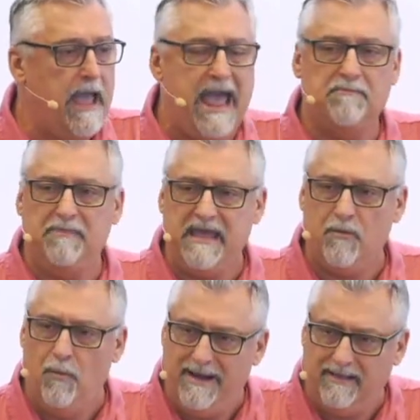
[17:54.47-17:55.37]
and
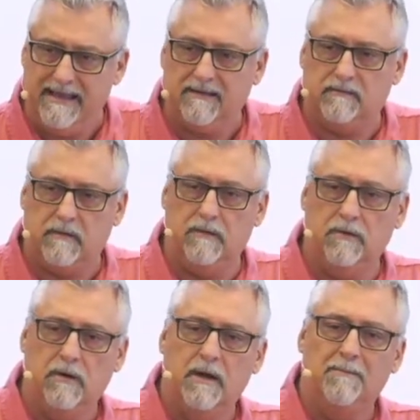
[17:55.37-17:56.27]
being willing
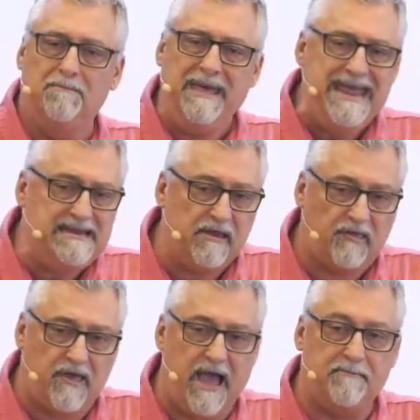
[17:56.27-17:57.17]
to be
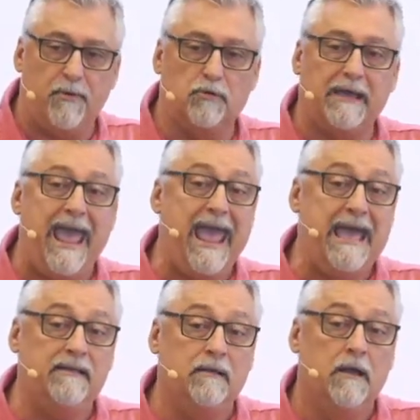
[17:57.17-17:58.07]
discipled
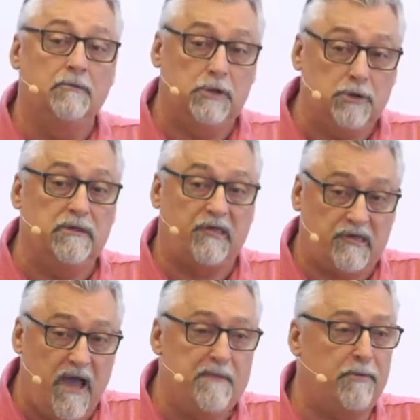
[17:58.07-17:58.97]
and to
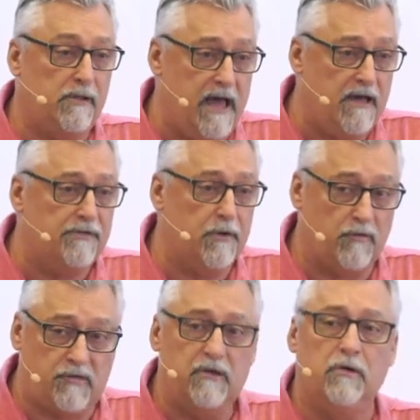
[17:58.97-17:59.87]
disciple
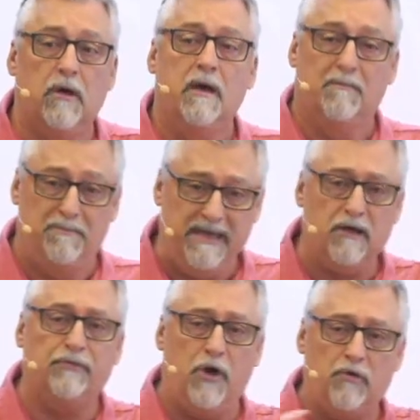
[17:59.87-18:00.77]
others, to
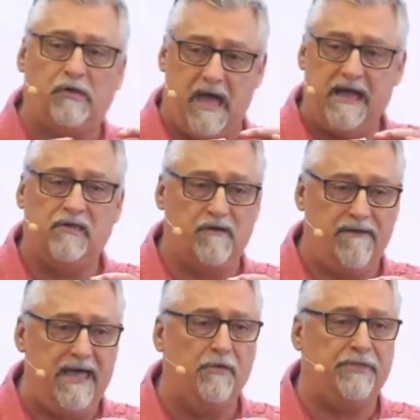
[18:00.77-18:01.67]
build those kinds of
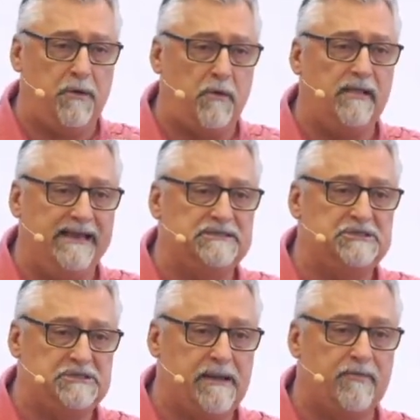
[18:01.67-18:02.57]
healthy
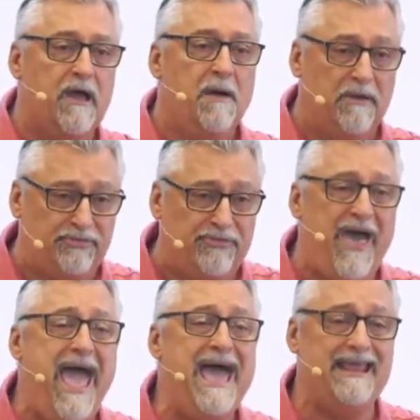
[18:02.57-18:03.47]
relationships. But
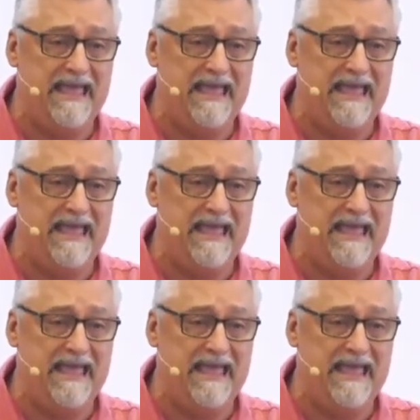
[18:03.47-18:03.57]
that